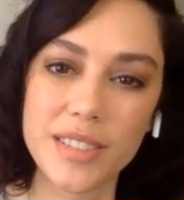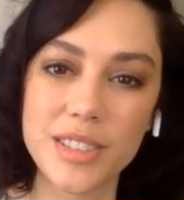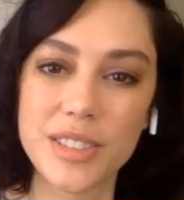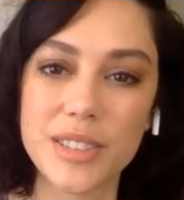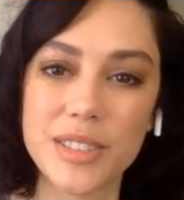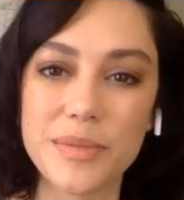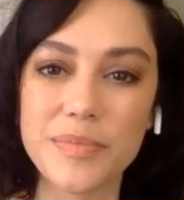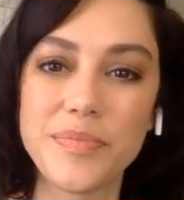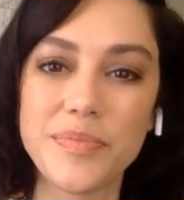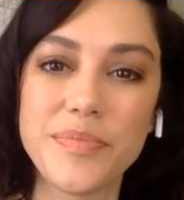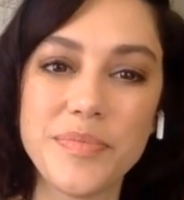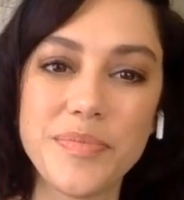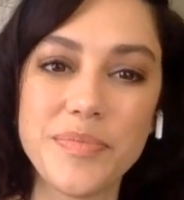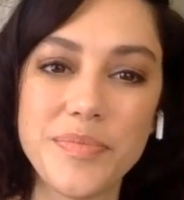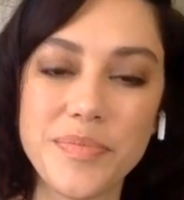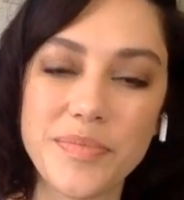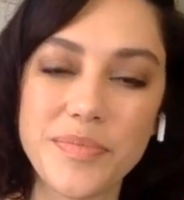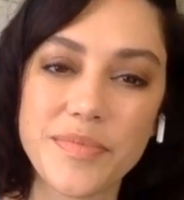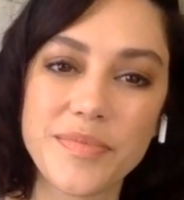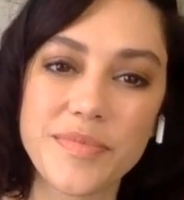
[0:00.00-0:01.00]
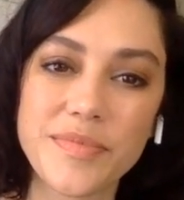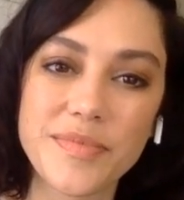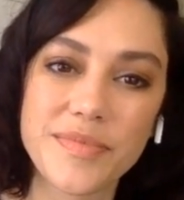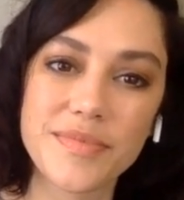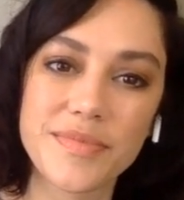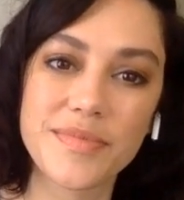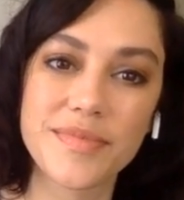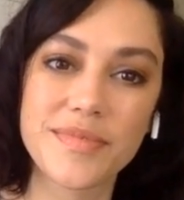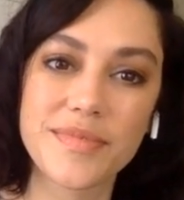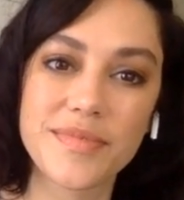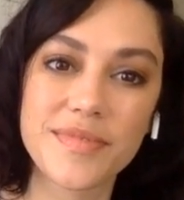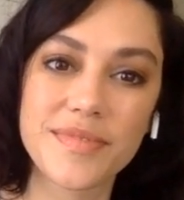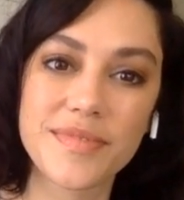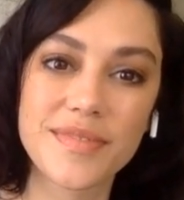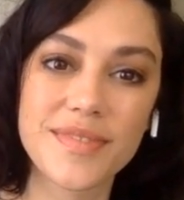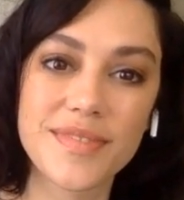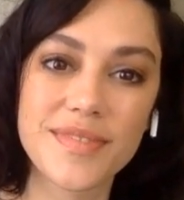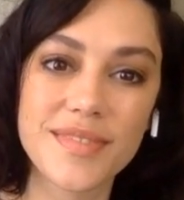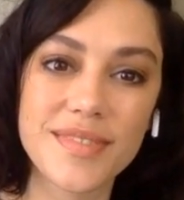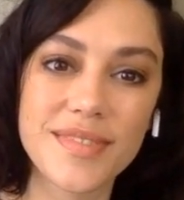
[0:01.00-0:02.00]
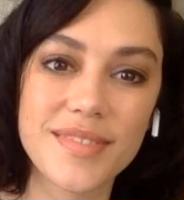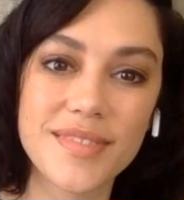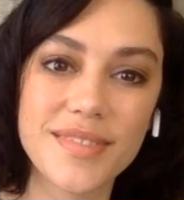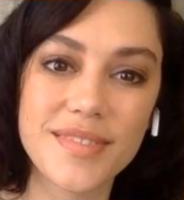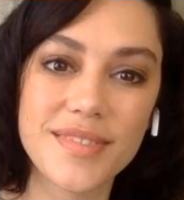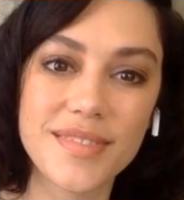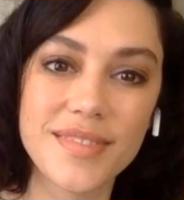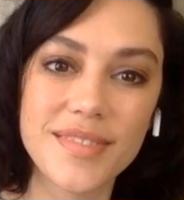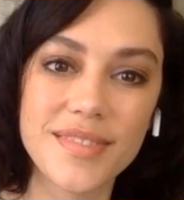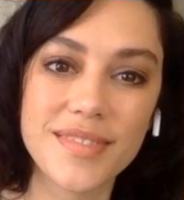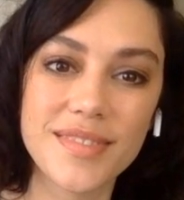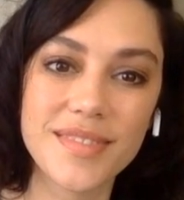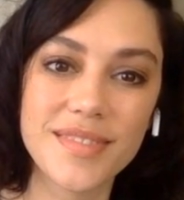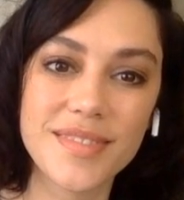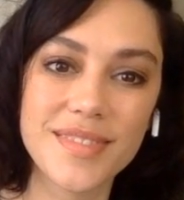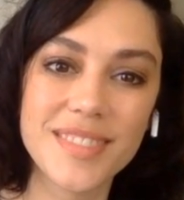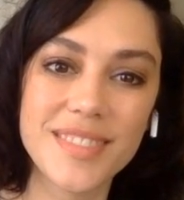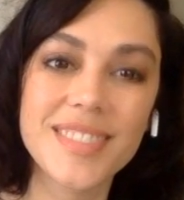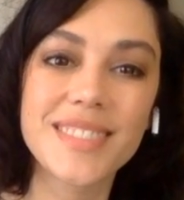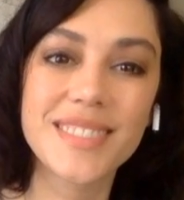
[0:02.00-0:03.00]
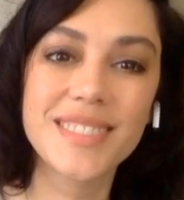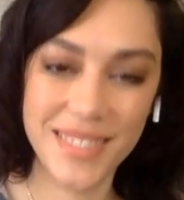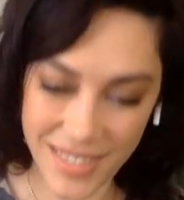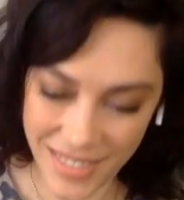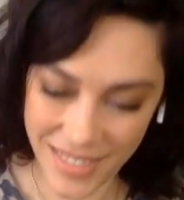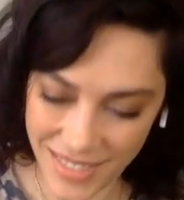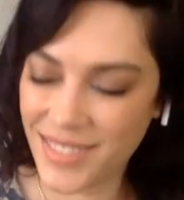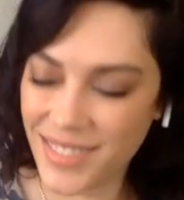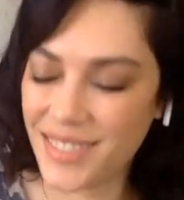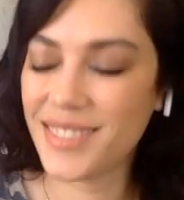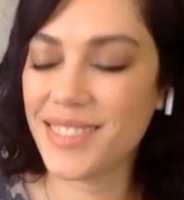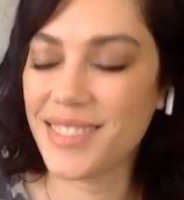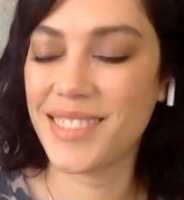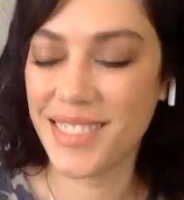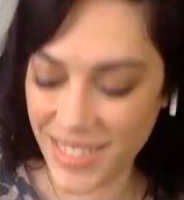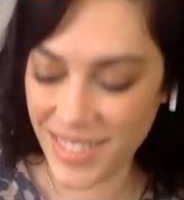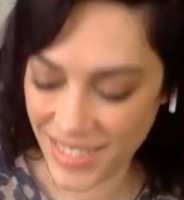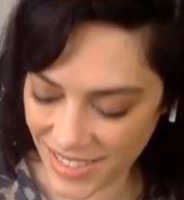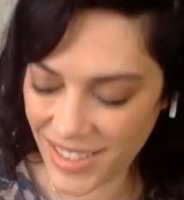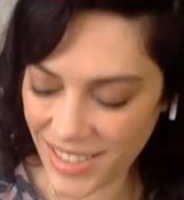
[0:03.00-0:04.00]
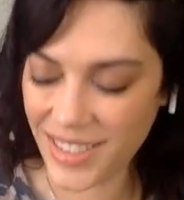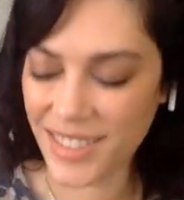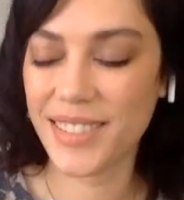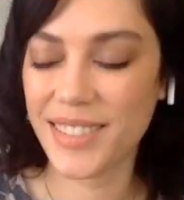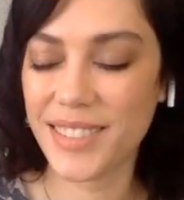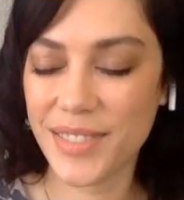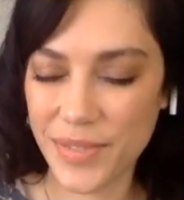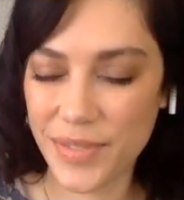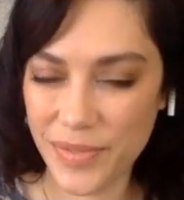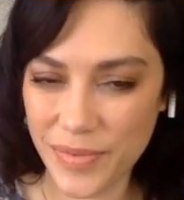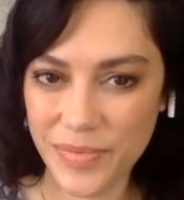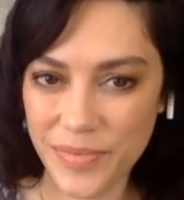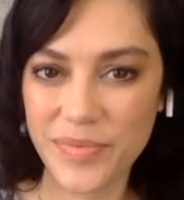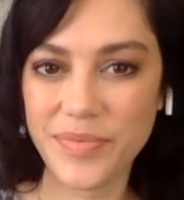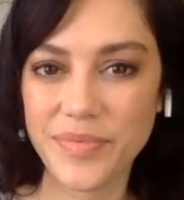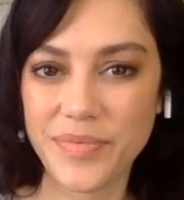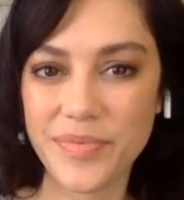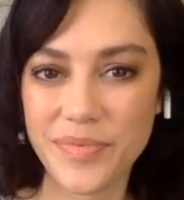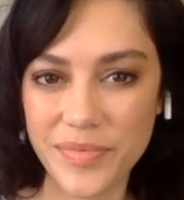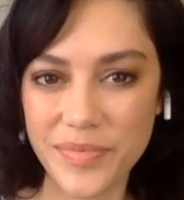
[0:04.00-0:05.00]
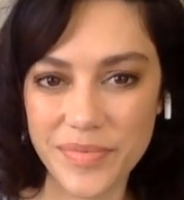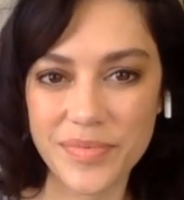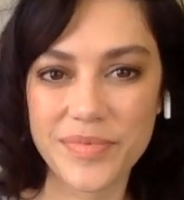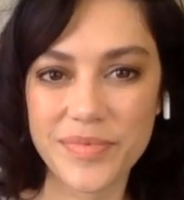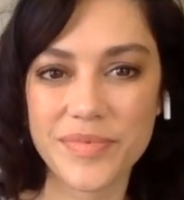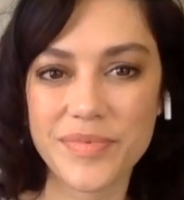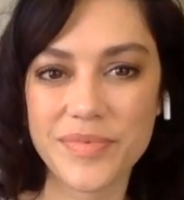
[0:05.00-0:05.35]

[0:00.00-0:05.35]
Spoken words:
You do. And hopefully we'll speak soon for the next big project that,